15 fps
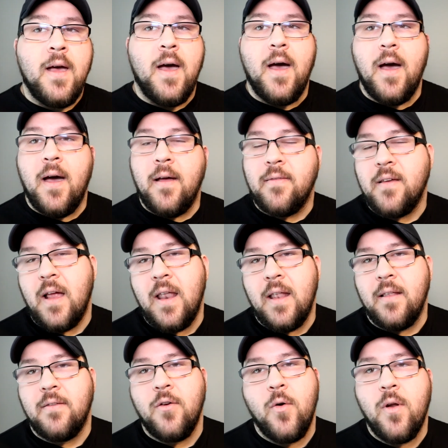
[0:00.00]
It's
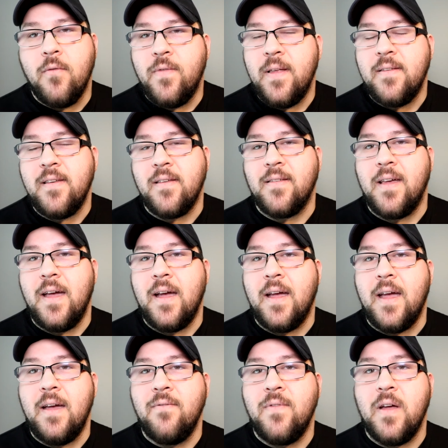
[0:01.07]
got 256
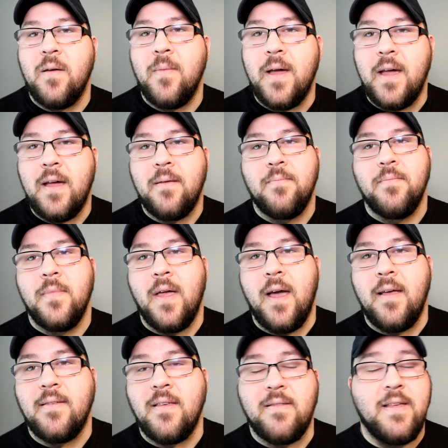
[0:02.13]
gig NVMe
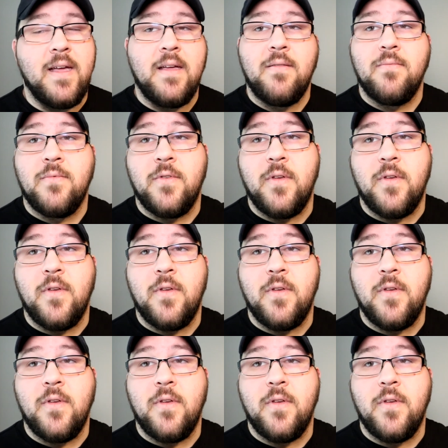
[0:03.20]
SSD.